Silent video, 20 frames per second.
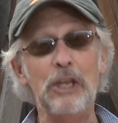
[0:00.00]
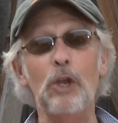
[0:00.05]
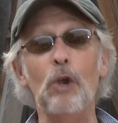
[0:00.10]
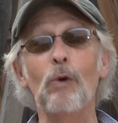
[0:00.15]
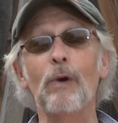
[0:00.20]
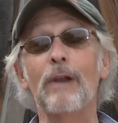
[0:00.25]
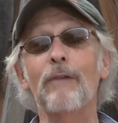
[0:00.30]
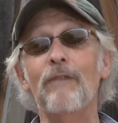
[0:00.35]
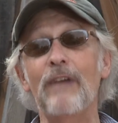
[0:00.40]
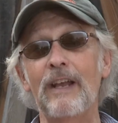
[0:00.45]
you
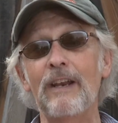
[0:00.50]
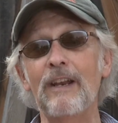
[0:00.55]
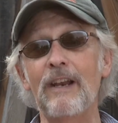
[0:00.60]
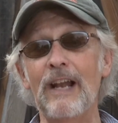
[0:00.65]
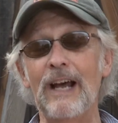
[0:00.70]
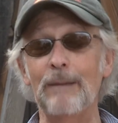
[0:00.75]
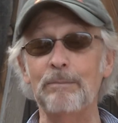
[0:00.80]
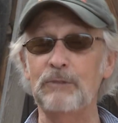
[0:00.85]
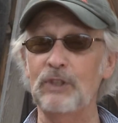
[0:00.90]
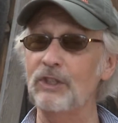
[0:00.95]
would have ended
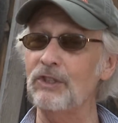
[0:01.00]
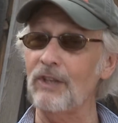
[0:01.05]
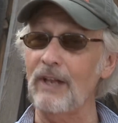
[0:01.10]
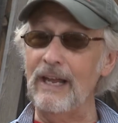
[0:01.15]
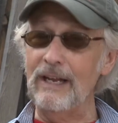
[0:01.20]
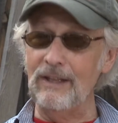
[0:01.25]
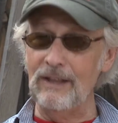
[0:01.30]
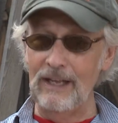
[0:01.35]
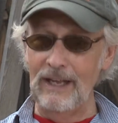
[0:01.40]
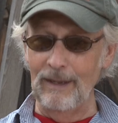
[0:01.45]
up just
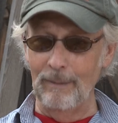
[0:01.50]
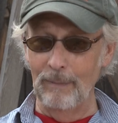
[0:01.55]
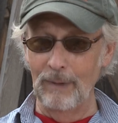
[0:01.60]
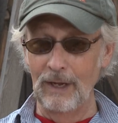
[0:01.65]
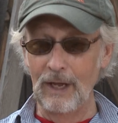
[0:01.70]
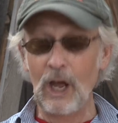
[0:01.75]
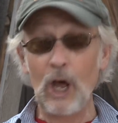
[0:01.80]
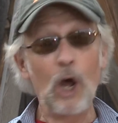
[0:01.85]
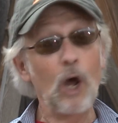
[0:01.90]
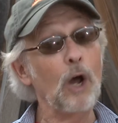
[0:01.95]
like them.
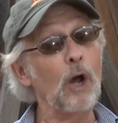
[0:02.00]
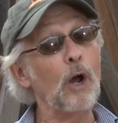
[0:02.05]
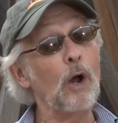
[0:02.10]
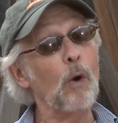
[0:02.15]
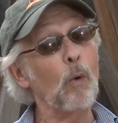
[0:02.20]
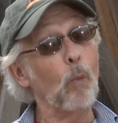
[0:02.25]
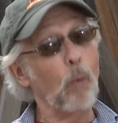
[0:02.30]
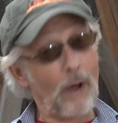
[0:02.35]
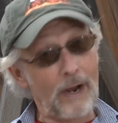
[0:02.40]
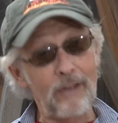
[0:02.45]

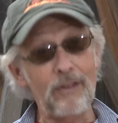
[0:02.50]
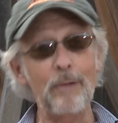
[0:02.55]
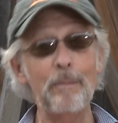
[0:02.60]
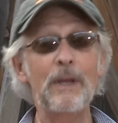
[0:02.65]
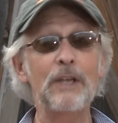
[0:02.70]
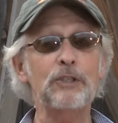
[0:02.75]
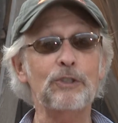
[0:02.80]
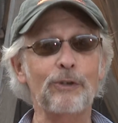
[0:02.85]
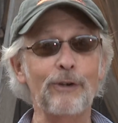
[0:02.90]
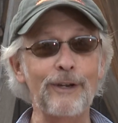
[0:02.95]
One of the
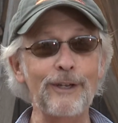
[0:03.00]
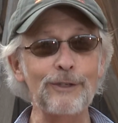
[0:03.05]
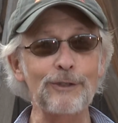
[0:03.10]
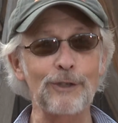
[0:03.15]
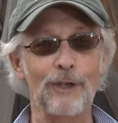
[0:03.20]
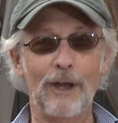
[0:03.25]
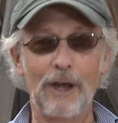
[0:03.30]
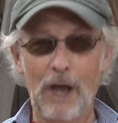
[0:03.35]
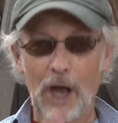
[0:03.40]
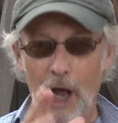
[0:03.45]

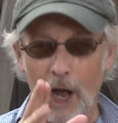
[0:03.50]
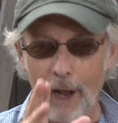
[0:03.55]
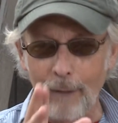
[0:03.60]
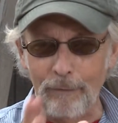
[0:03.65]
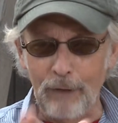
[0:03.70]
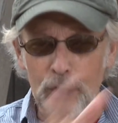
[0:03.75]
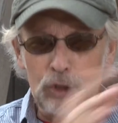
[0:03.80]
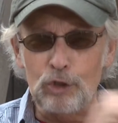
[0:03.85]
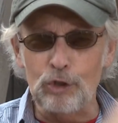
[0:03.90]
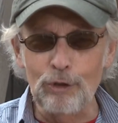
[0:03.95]
mysteries
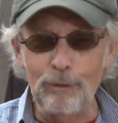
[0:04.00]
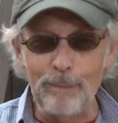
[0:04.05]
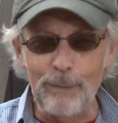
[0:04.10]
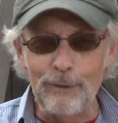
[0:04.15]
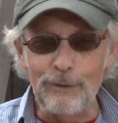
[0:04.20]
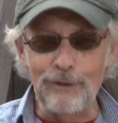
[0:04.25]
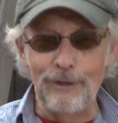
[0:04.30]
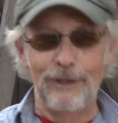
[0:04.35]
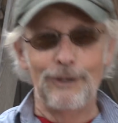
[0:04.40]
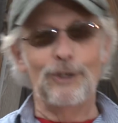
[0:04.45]
of the
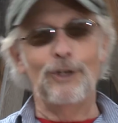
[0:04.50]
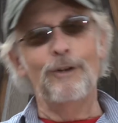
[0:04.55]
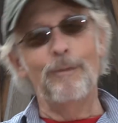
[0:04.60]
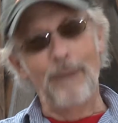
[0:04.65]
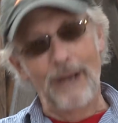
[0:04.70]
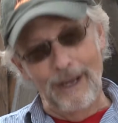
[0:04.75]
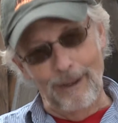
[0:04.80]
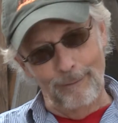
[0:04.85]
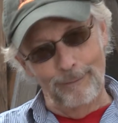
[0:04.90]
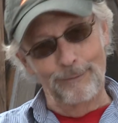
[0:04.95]
Superstition
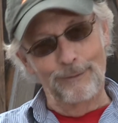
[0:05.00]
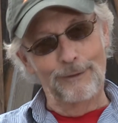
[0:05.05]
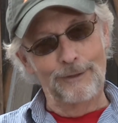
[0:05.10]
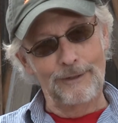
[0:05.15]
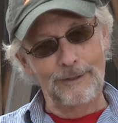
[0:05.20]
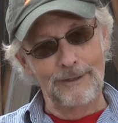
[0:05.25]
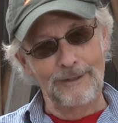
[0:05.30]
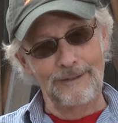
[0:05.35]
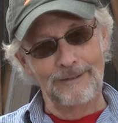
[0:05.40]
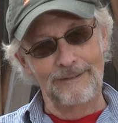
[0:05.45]

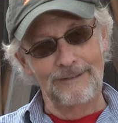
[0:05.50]
Mountains.